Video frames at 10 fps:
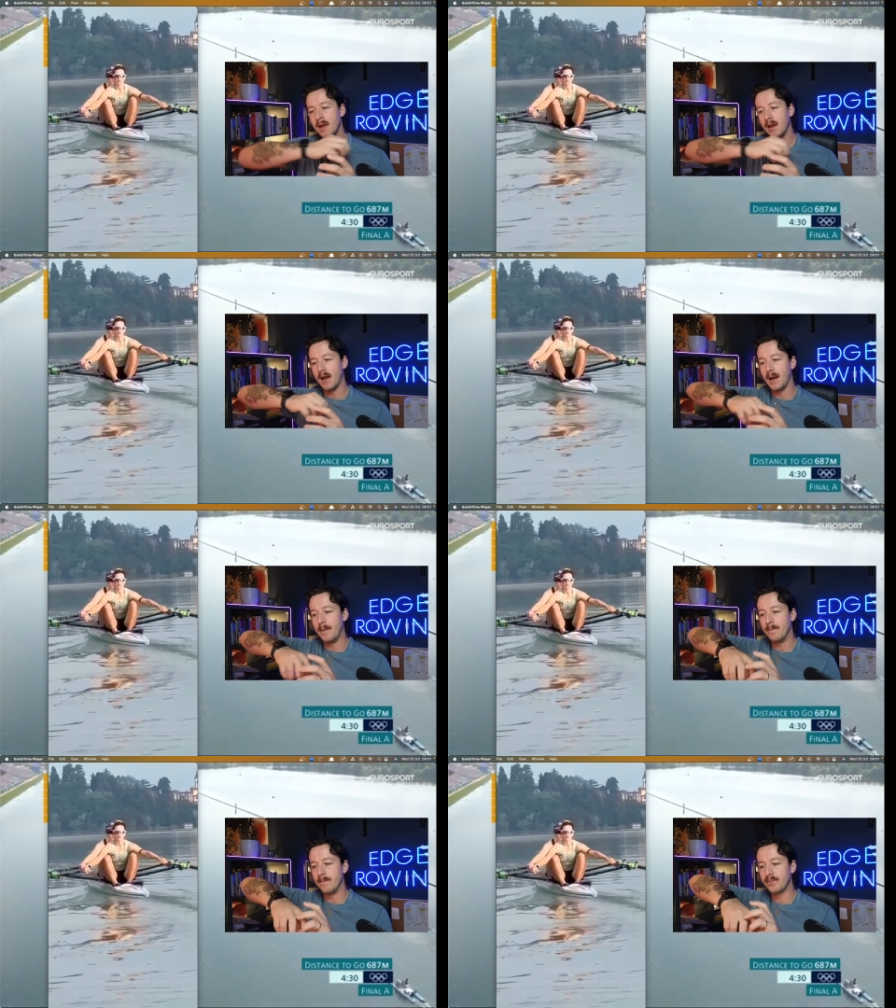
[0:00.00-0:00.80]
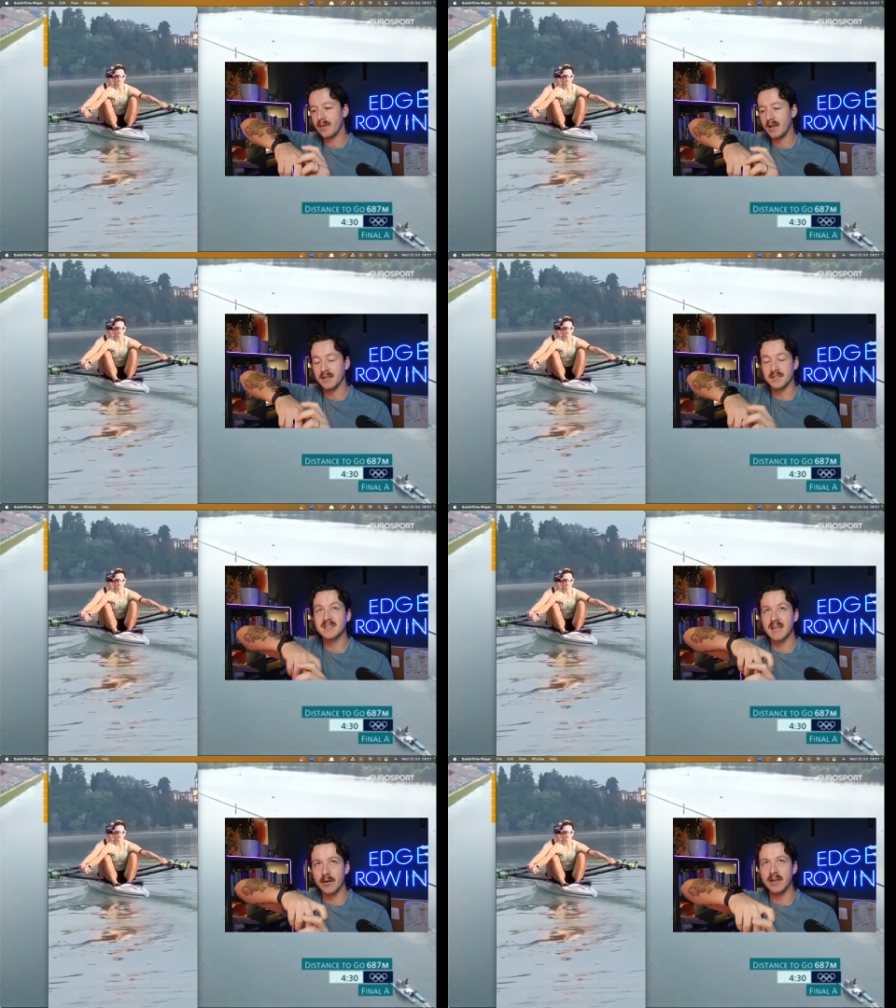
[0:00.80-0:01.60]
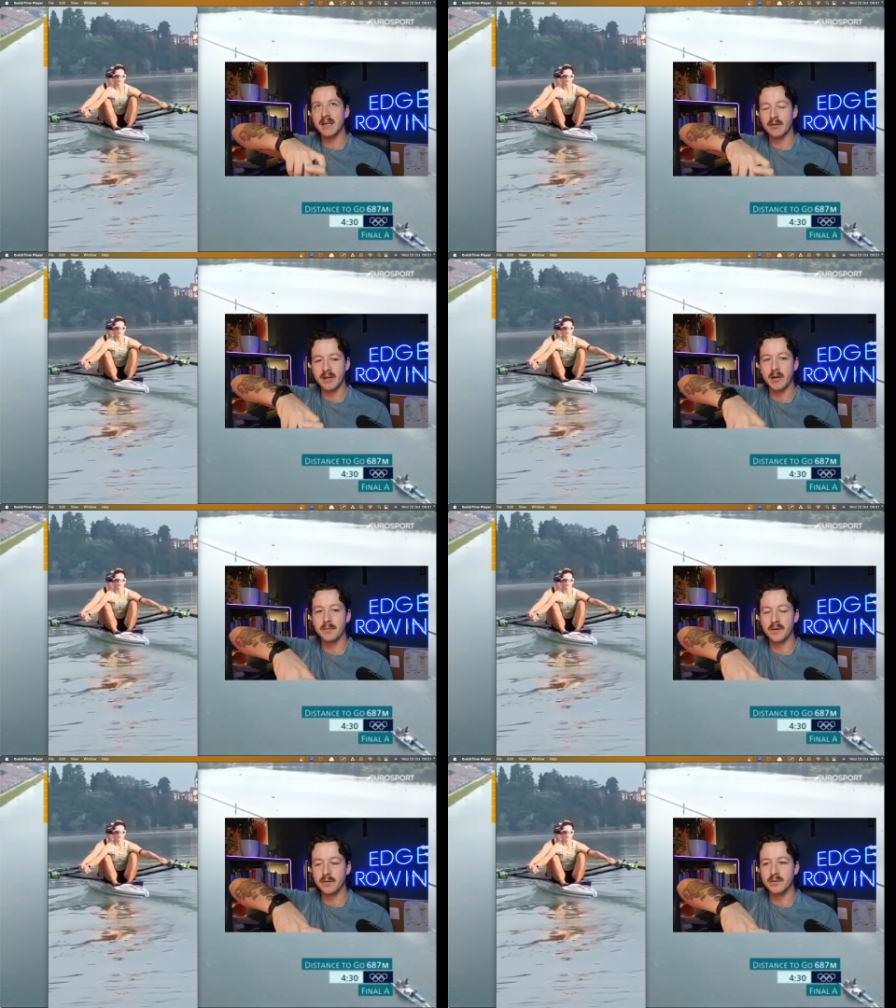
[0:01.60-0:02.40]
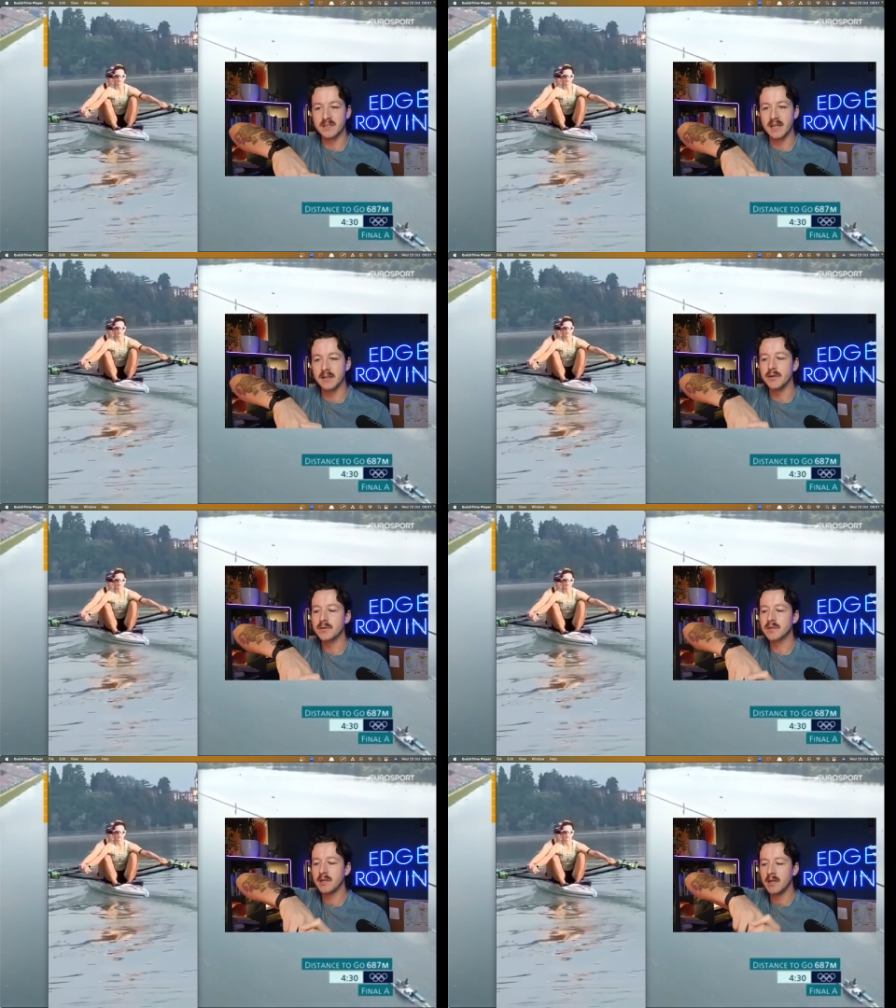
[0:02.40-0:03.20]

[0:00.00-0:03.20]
It doesn't sound like it would help you stay loose.